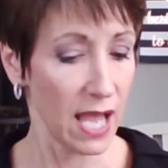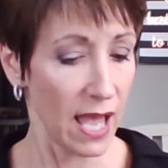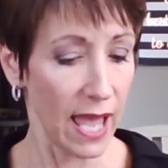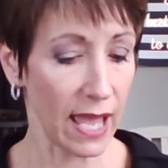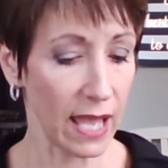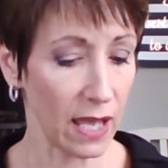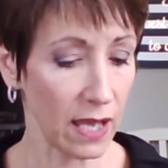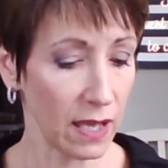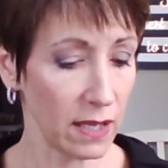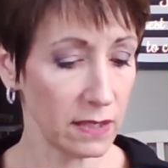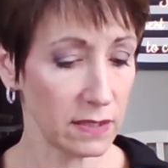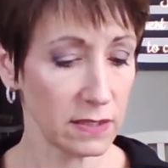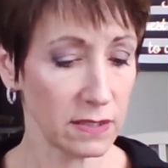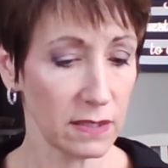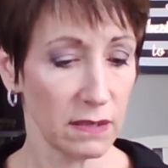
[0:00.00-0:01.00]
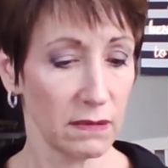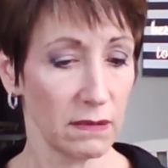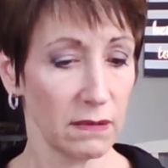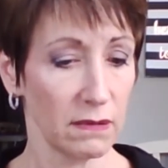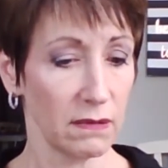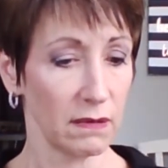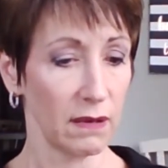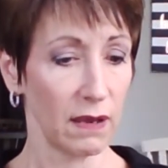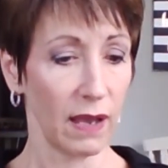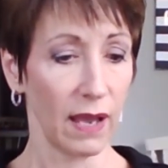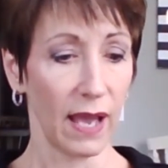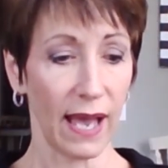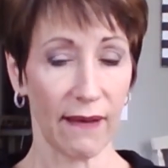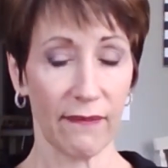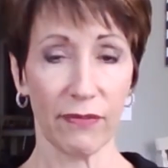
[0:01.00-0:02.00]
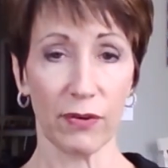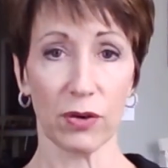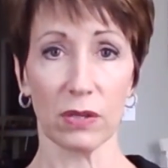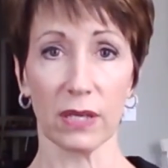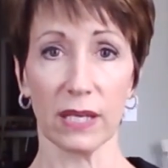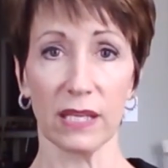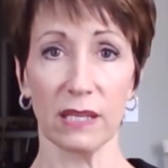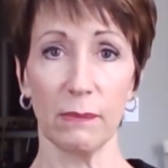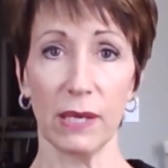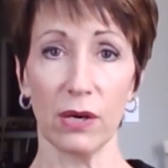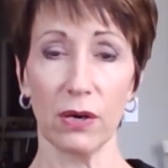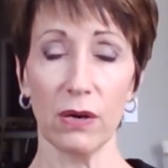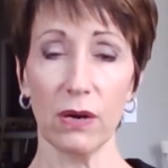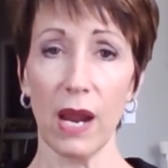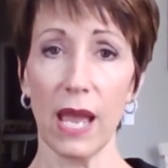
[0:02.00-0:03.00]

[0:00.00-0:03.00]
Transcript: And have her look in the mirror